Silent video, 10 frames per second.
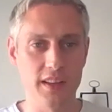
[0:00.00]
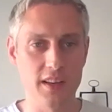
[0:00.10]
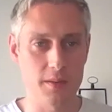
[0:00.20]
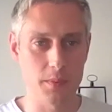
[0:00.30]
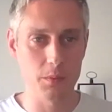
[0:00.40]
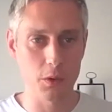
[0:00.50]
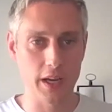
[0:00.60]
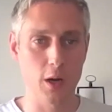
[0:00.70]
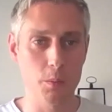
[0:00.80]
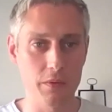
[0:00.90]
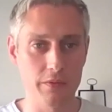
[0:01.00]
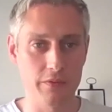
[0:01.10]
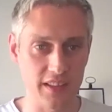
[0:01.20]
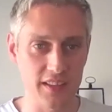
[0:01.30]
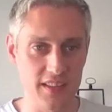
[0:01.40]
there to be able to help and
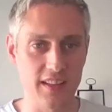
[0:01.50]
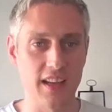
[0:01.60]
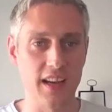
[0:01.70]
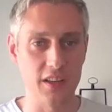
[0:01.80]
facilitate that,